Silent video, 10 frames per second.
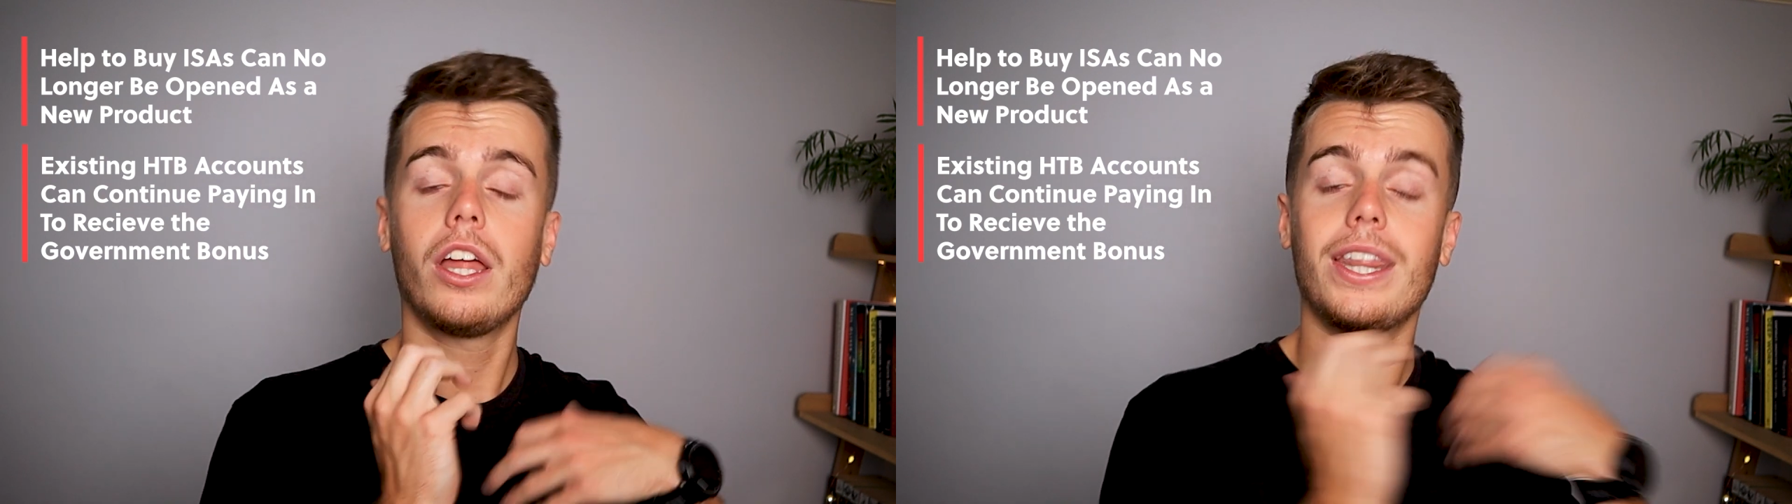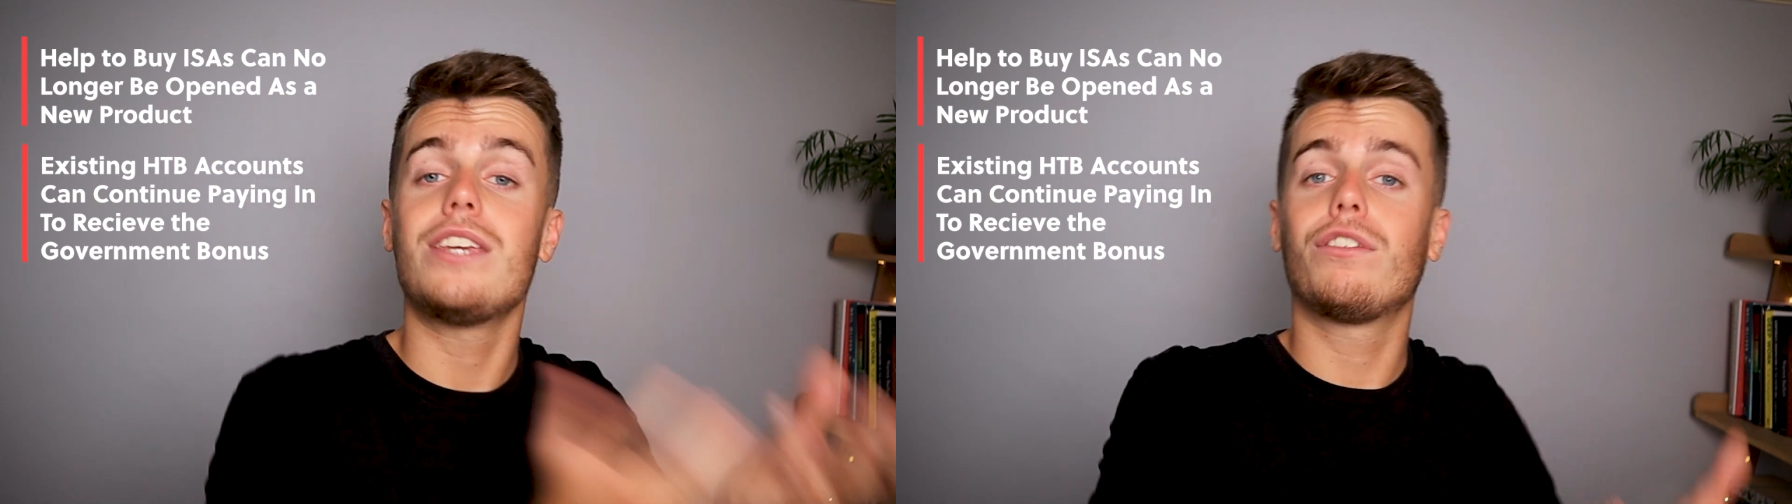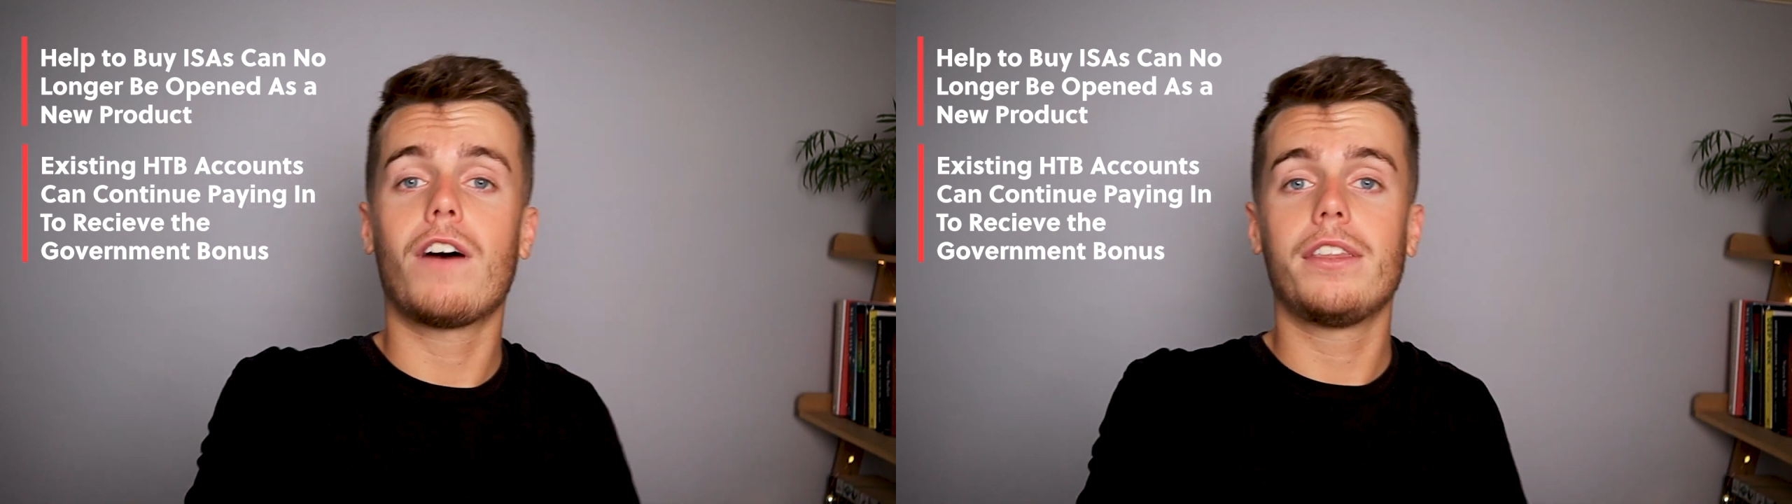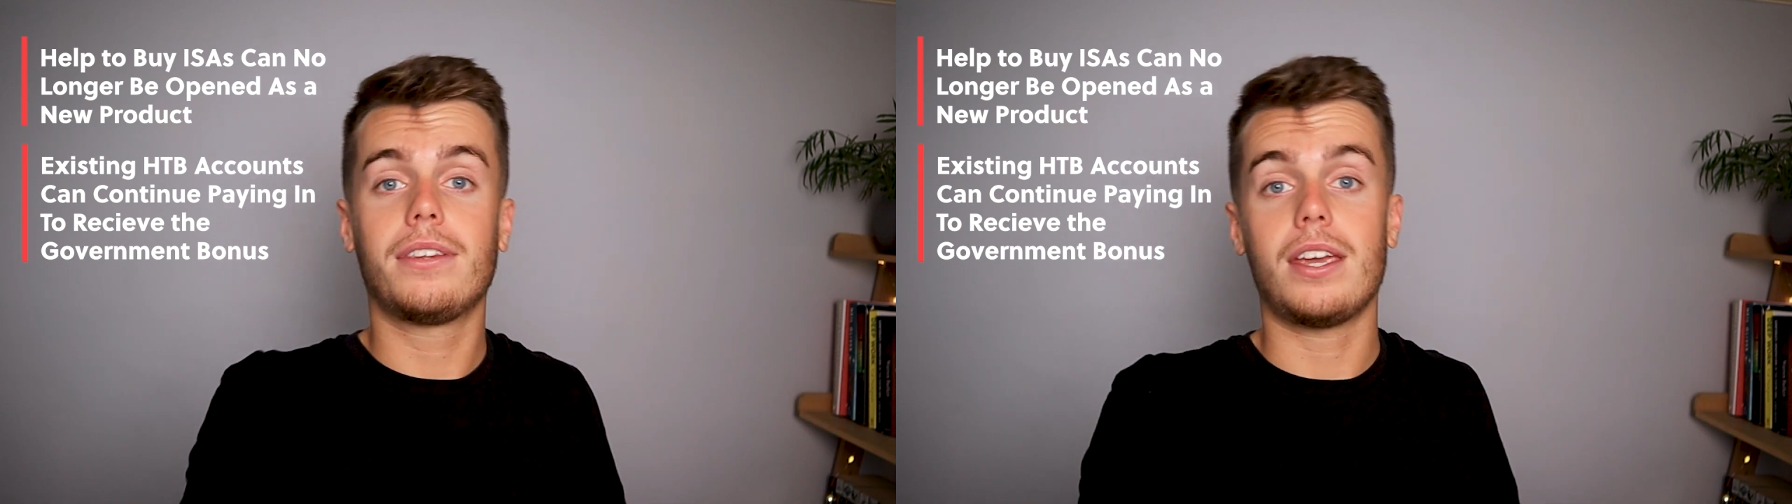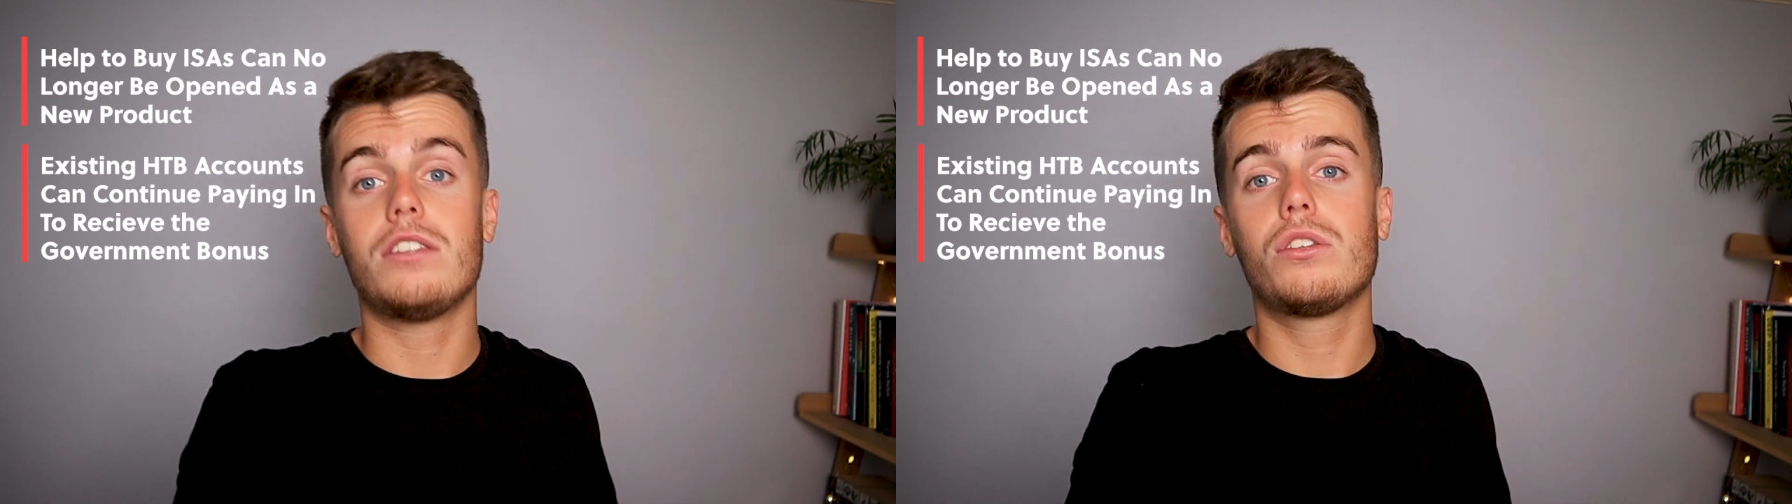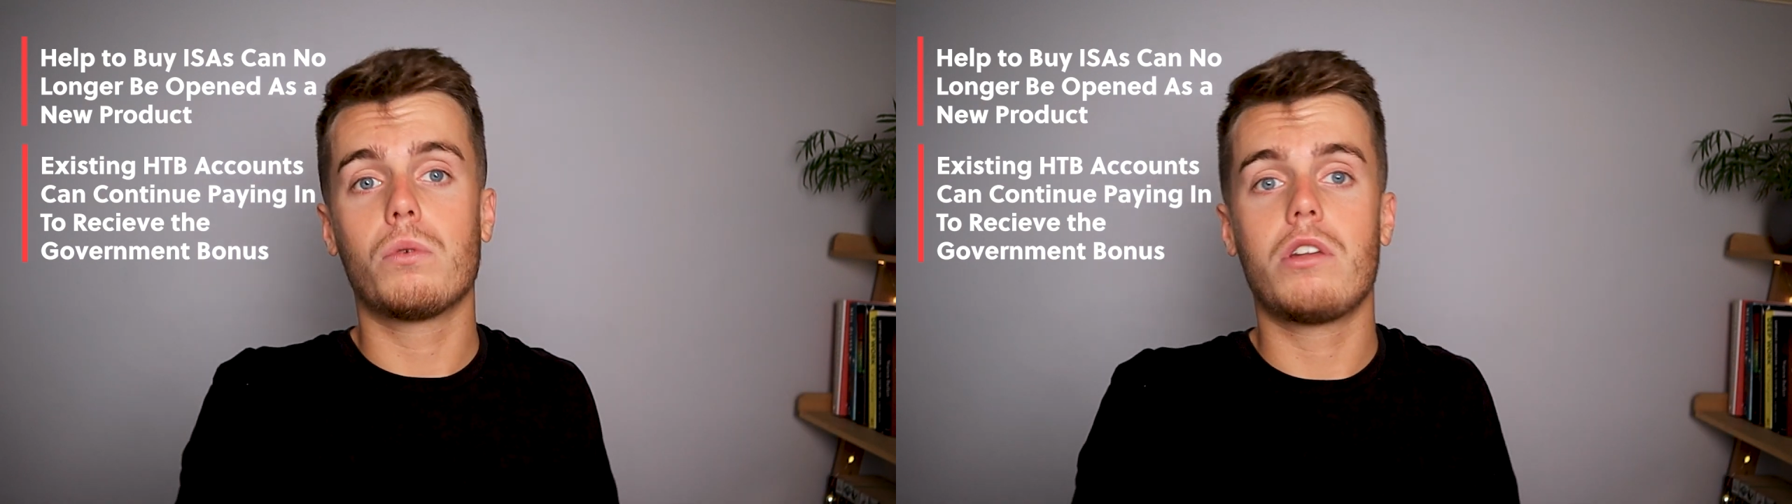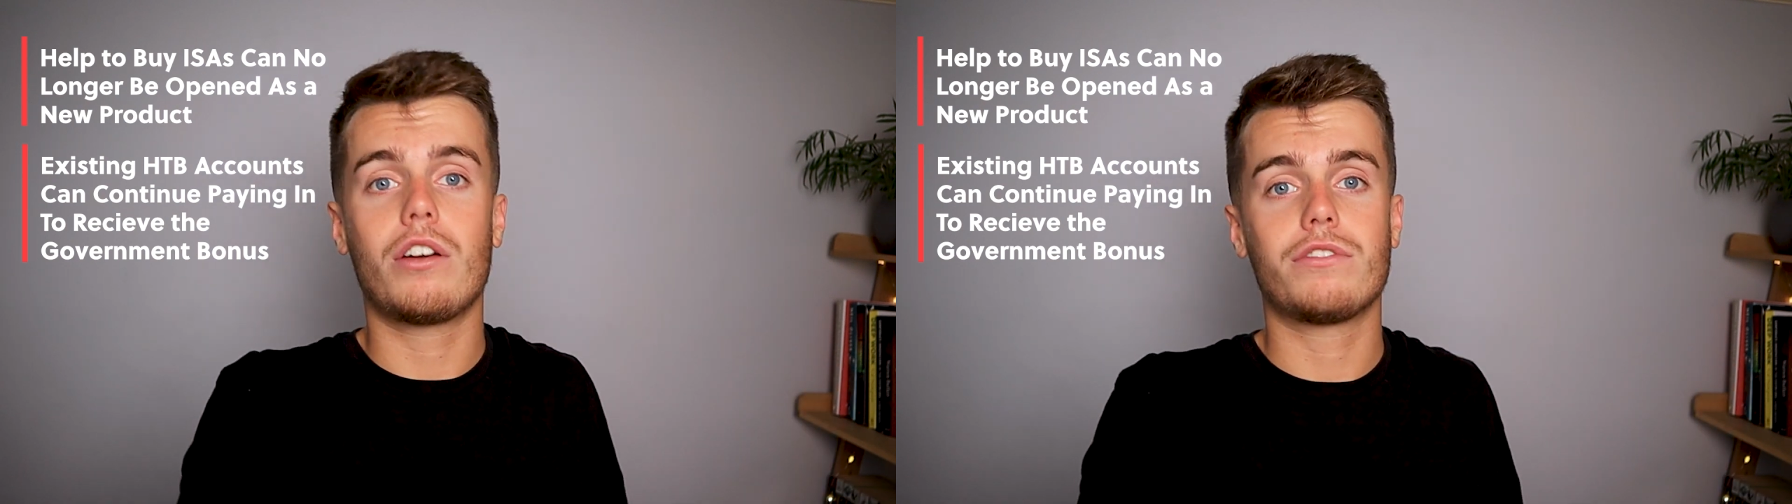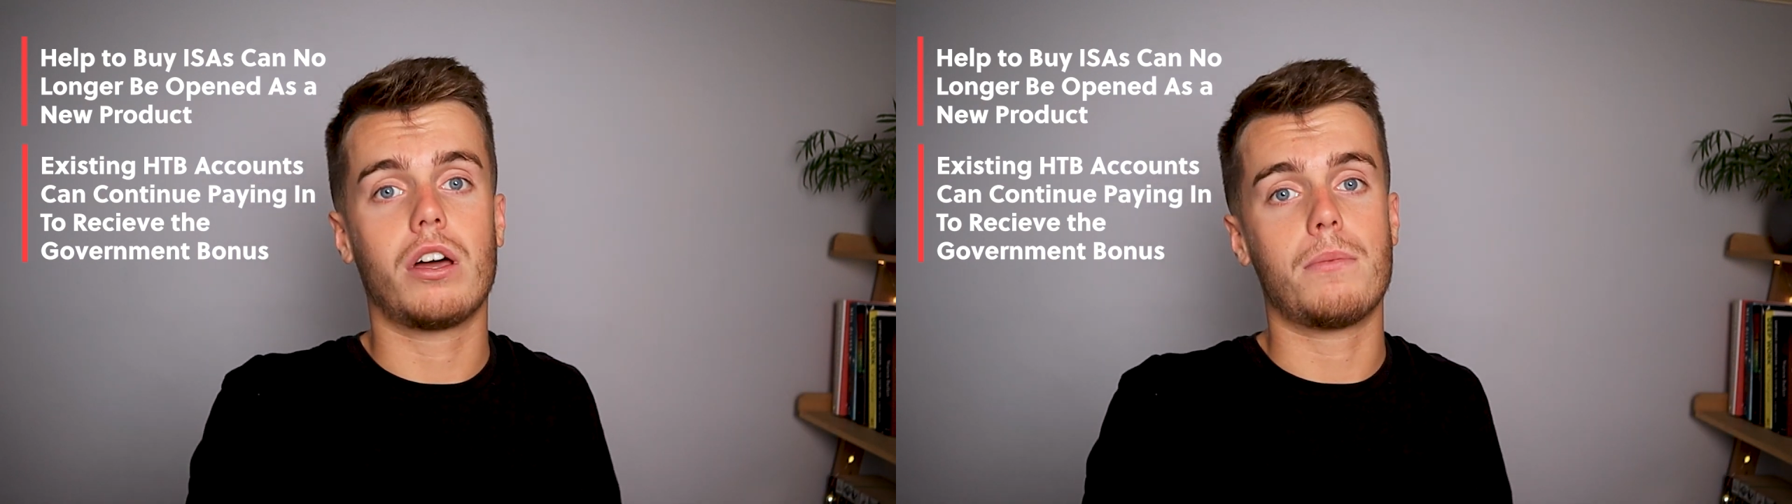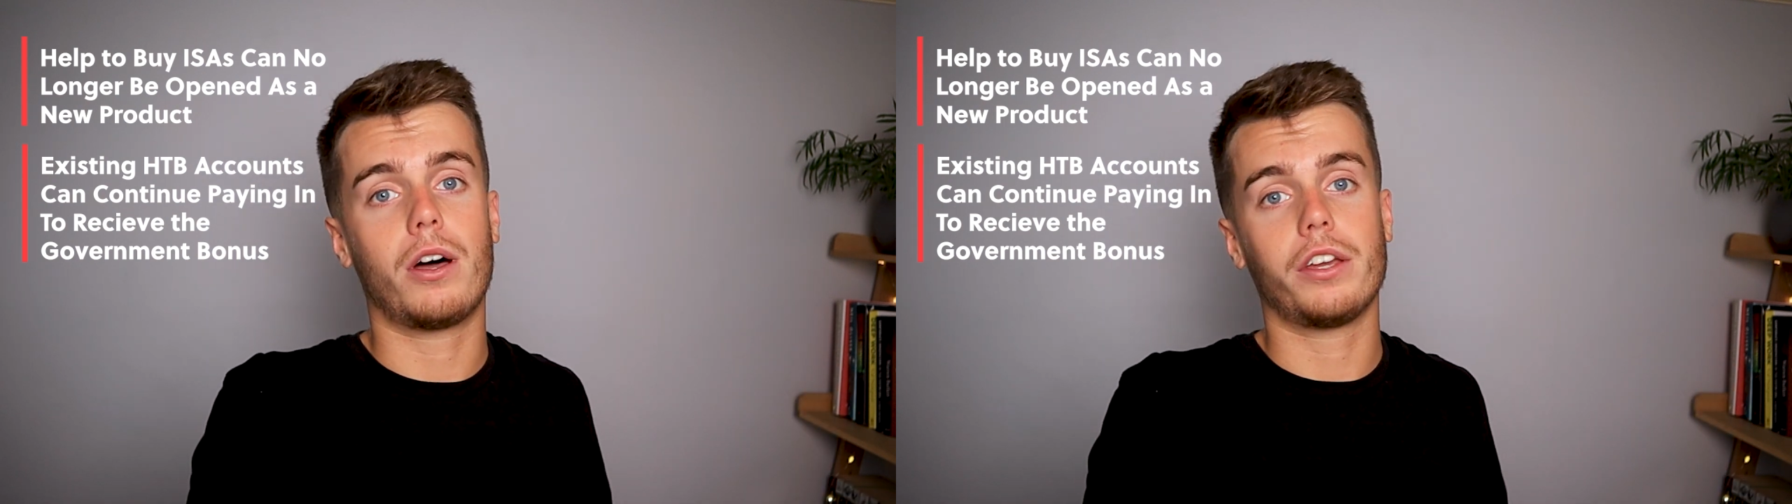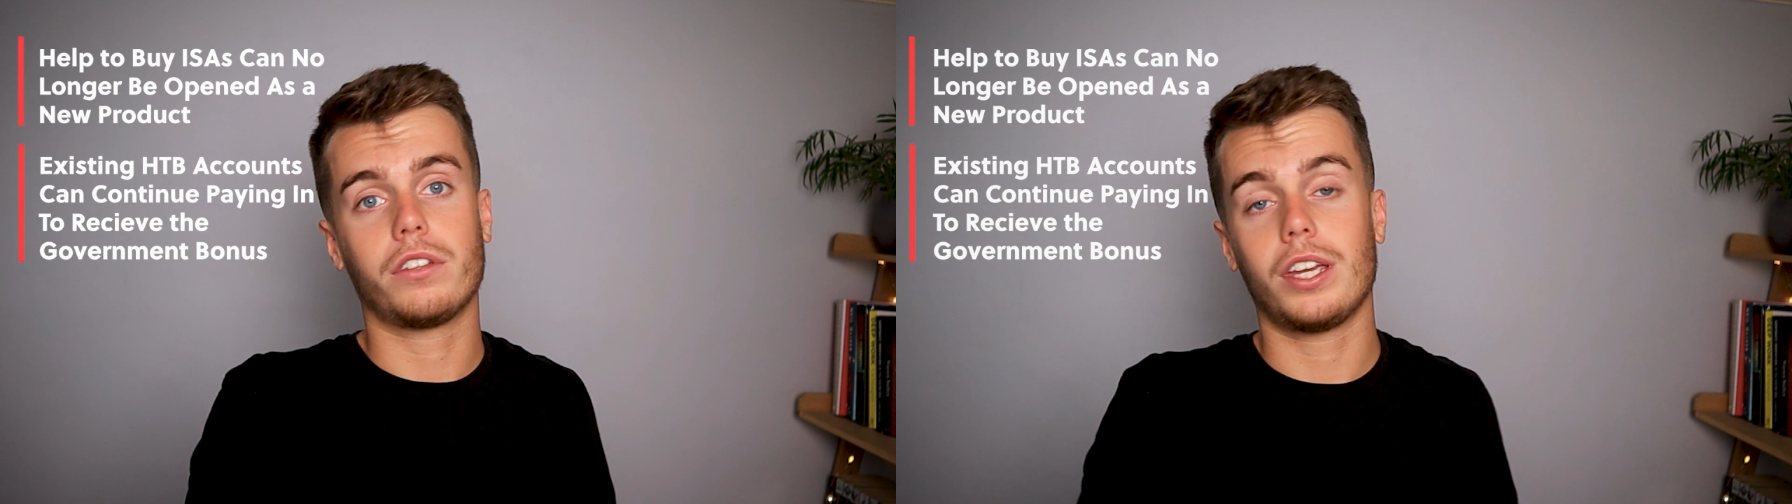these funds into a Lifetime
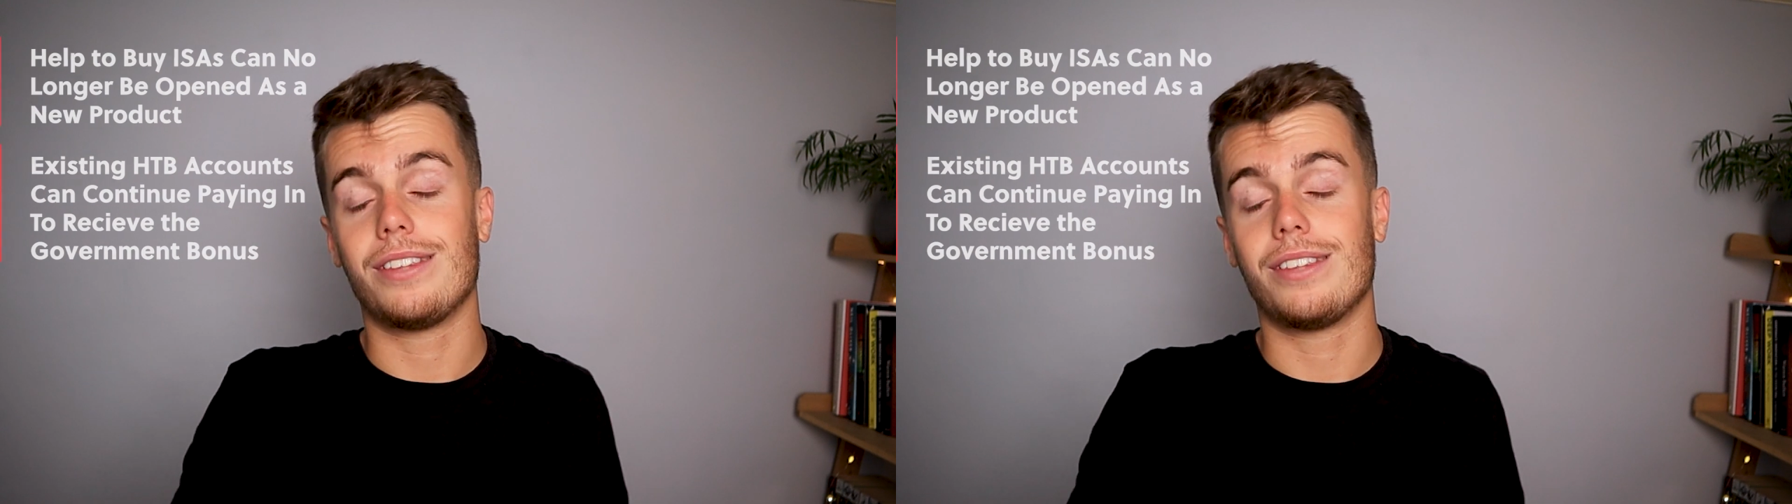ISA